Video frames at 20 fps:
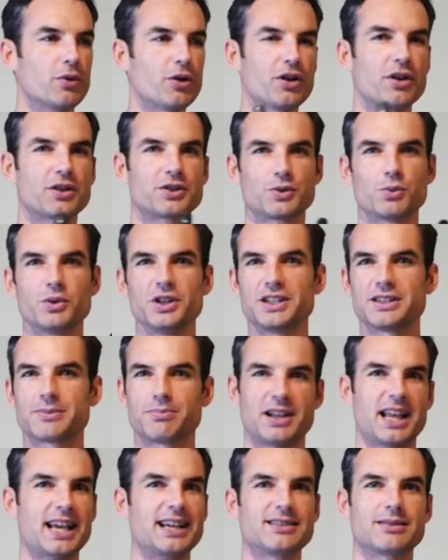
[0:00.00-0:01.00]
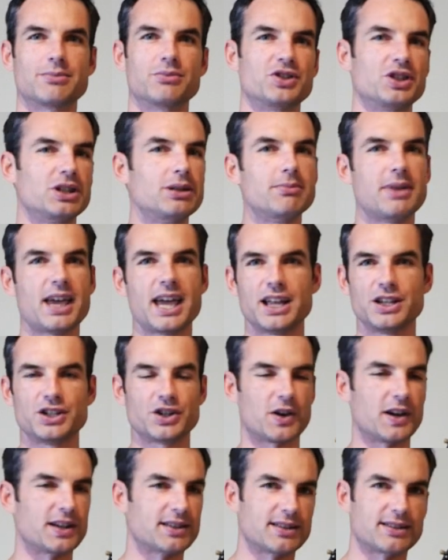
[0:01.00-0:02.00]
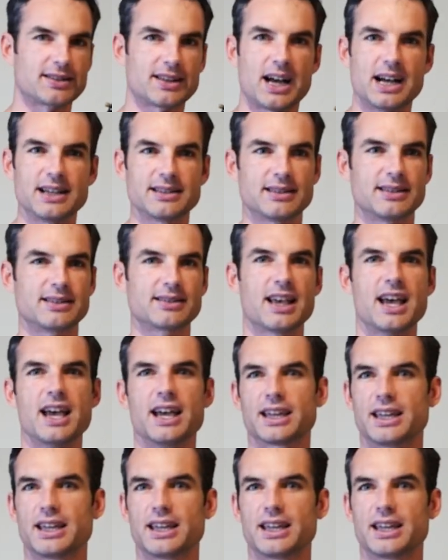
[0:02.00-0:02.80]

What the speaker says: We're just playing some G major exercises,